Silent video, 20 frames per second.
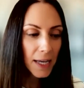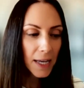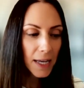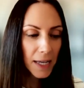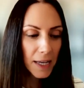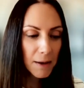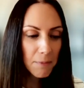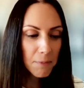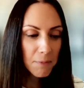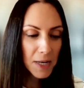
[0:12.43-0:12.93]

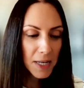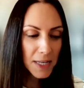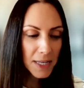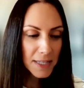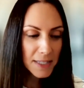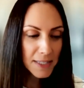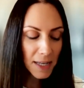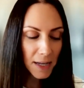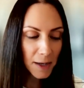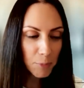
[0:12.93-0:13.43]
Him and
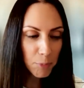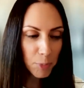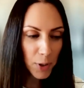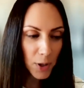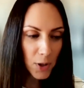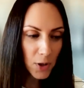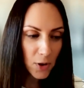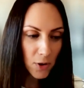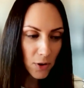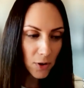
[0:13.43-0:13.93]
his
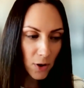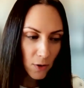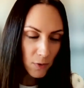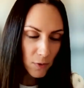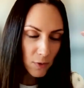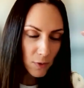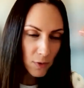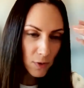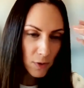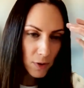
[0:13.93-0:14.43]
brother
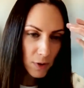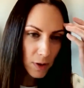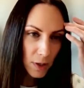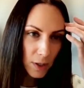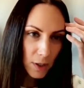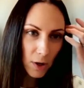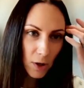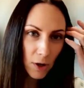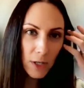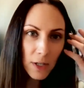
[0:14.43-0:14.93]
own Guardian
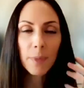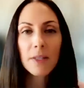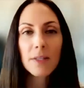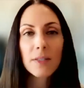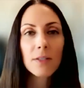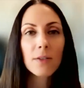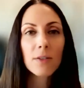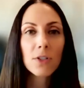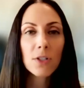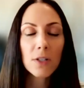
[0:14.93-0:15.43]
Termite
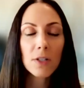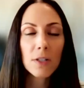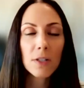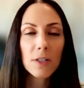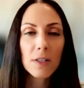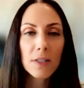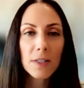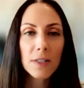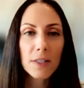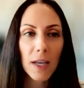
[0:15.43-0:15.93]
Solutions,
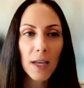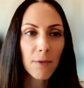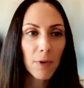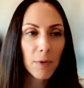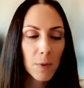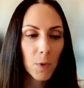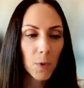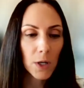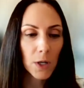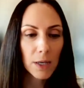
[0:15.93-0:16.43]
and we've been
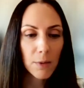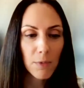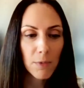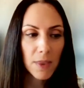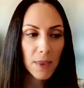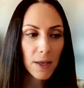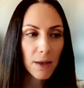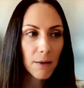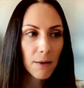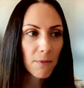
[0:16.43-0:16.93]
working with
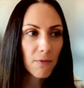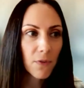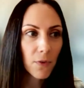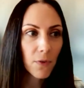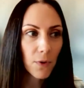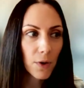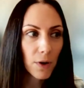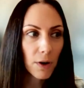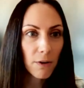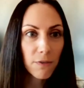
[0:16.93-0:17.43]
them
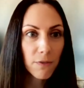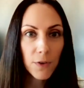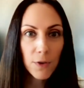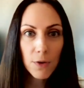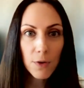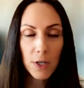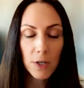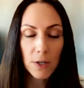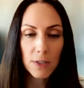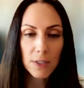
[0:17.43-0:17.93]
for a few
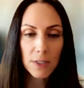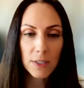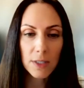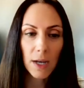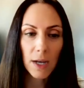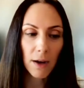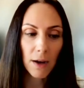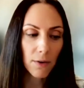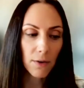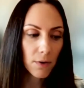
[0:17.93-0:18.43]
years
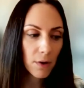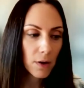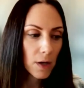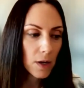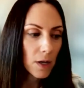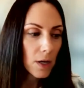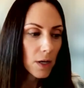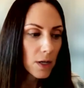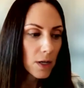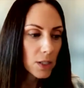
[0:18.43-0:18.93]
now.
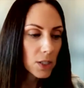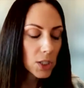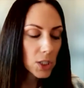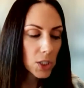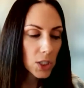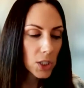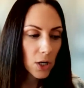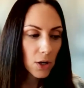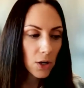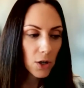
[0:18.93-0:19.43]

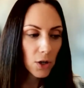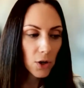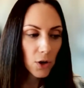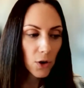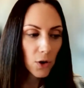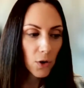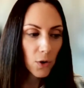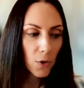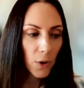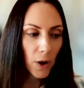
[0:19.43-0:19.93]

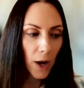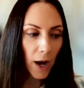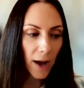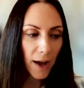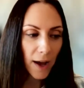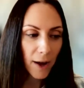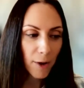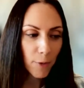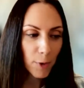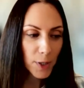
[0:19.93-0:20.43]
So
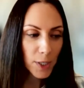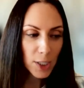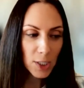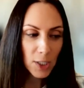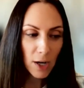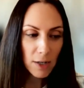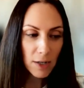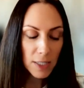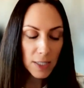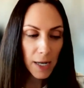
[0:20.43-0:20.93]
we're going to
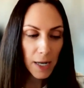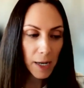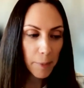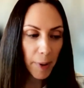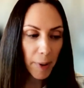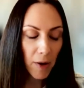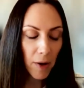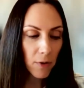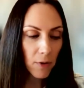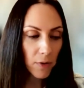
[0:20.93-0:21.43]
talk today
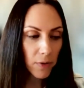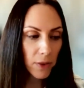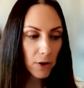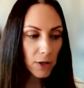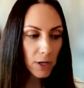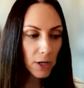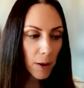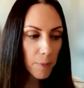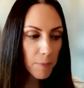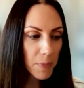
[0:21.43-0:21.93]
about their
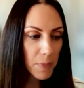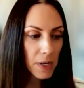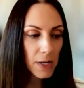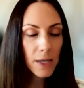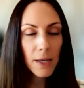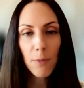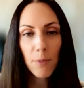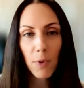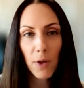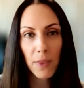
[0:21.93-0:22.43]

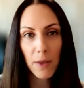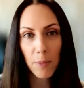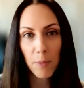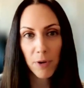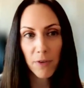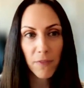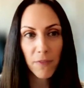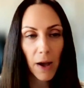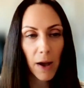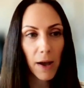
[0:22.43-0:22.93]
company, what they
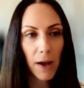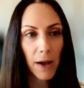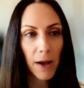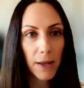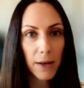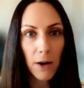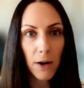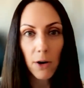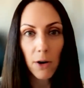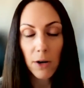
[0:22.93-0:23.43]

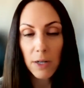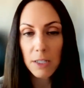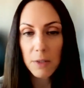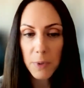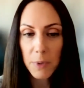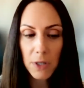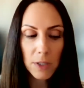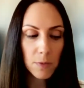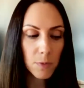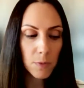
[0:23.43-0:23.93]
provide, our
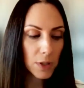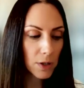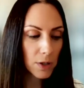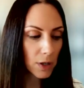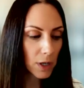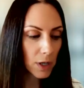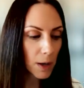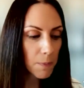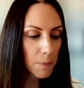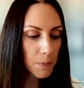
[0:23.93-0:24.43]
experience with their
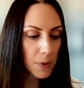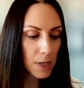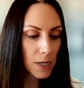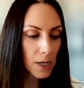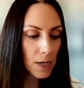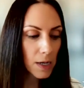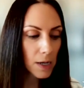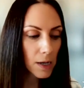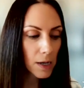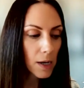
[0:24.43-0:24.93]

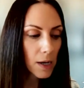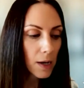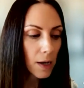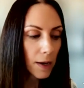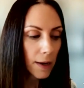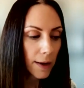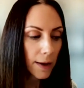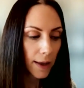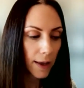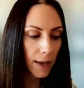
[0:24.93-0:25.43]
company,
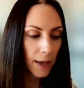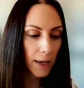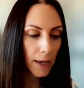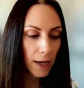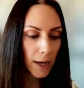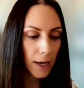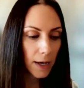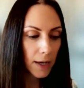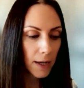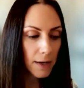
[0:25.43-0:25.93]

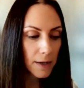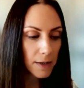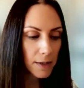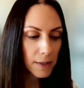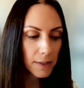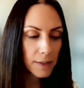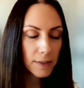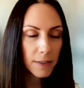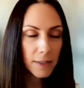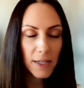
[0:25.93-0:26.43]

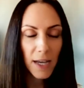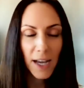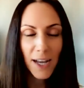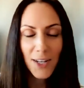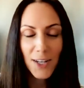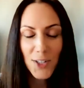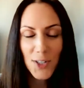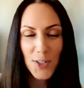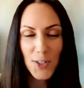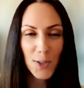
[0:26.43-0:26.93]
and yeah,
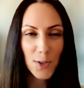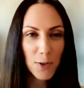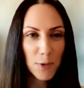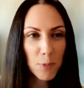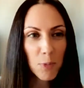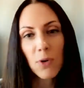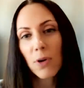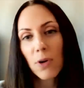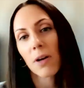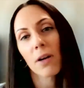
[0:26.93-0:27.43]
just learn
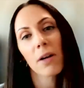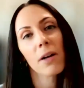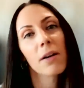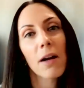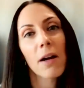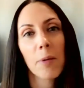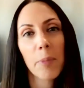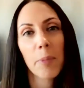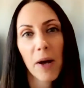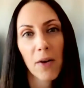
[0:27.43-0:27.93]
more
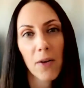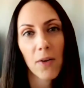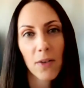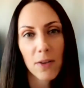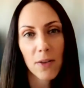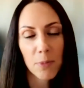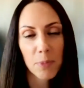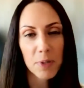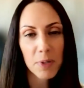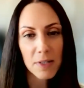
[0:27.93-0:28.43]
about
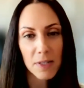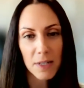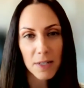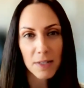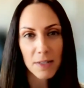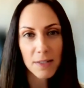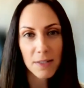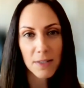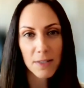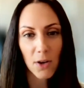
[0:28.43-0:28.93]
their
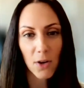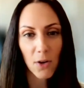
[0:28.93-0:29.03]
business.